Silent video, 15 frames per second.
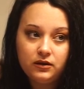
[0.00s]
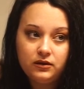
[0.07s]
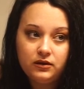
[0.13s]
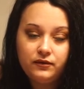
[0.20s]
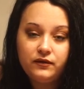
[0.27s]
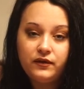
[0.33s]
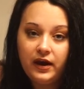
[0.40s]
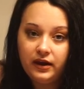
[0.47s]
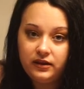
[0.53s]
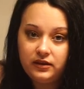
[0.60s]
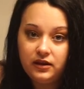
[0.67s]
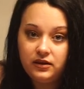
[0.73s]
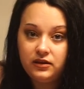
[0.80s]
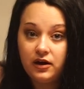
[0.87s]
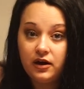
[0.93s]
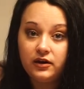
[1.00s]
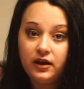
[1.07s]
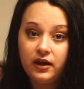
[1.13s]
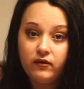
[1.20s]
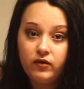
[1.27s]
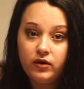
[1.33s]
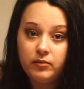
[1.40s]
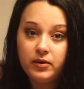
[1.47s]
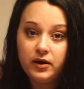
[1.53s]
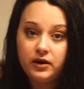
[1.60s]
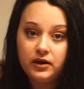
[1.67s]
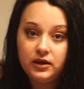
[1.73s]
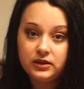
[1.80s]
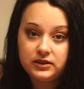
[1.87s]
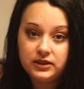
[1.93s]
the fact that not
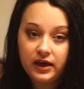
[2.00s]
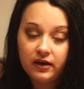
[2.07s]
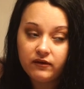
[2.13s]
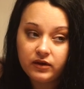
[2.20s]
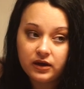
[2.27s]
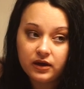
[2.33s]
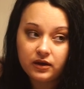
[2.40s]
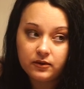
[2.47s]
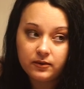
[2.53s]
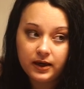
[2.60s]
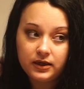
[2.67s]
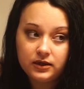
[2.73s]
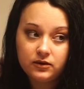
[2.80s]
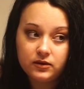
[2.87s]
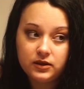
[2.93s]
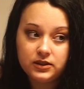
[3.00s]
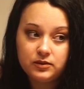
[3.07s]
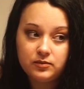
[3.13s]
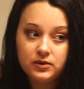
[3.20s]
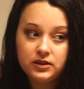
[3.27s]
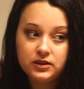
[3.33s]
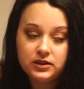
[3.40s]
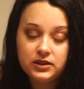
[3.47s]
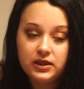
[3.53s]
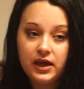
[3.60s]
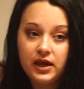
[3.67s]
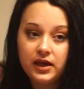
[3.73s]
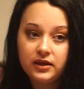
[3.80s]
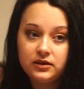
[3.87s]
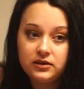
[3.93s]
everybody is having a great Christmas,
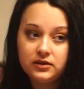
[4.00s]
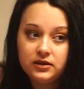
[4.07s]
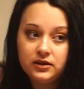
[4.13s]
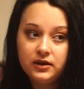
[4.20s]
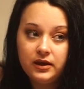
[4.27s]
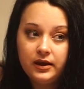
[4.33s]
and